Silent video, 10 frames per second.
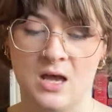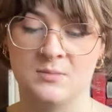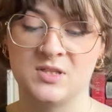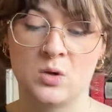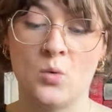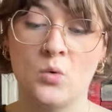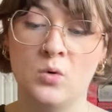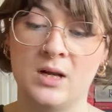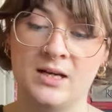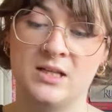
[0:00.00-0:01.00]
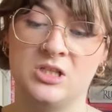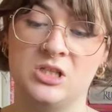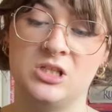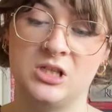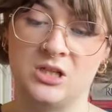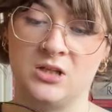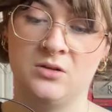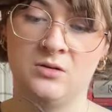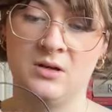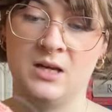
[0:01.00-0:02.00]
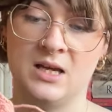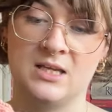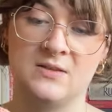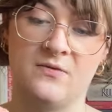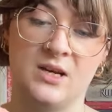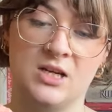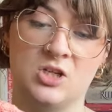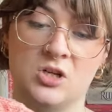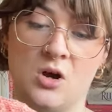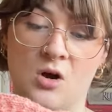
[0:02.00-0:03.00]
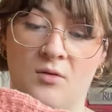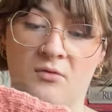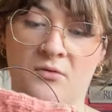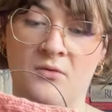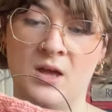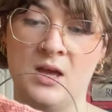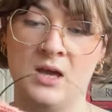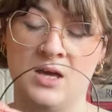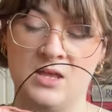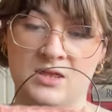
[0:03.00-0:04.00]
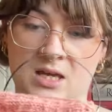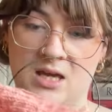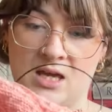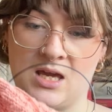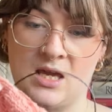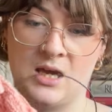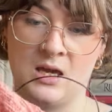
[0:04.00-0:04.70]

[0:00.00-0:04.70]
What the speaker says: So all I need to do is finish off the